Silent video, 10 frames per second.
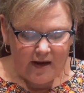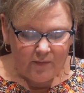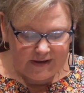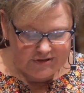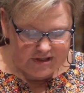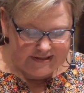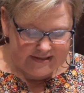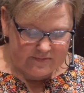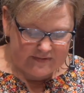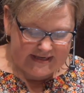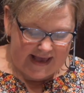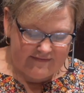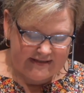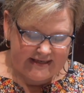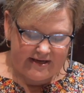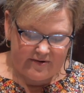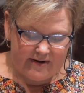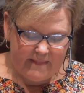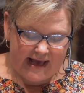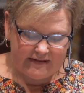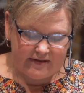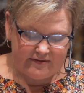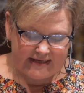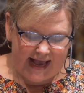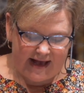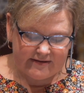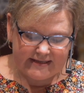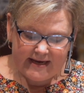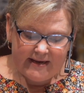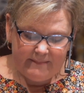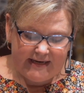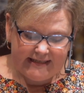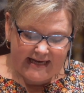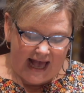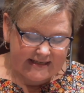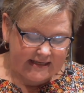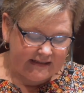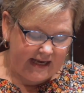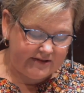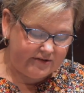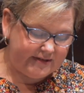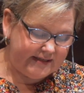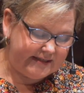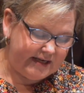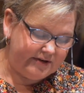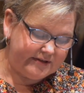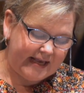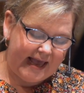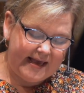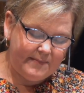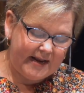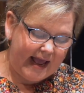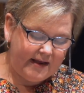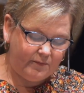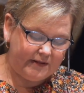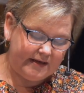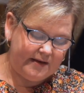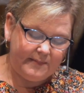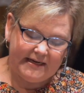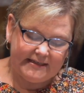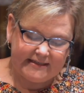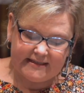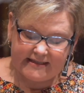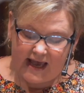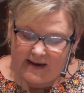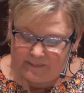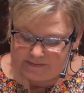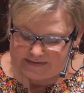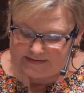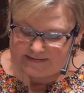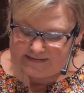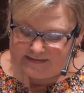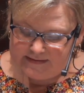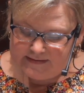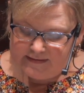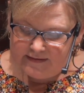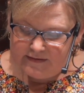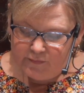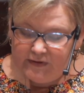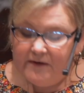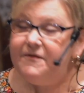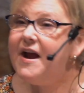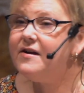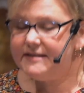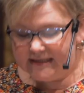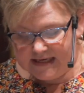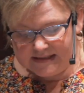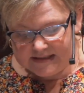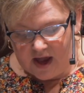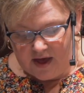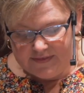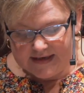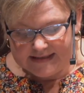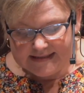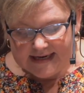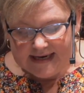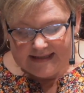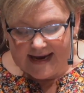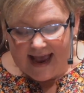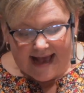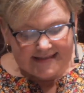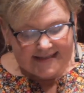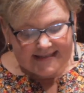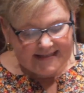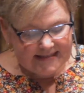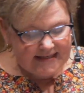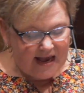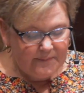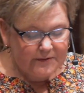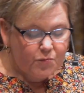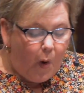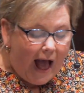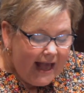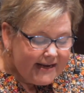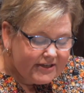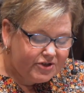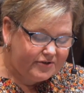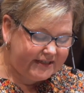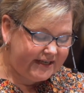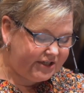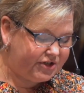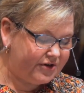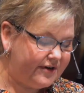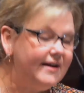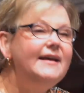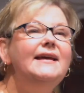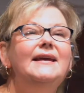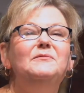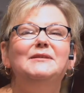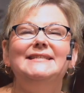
While Jesus was having dinner at Matthew's house, many tax collectors and sinners came and ate with him and his disciples. When the Pharisees saw this, they asked his disciples, Why does your teacher eat with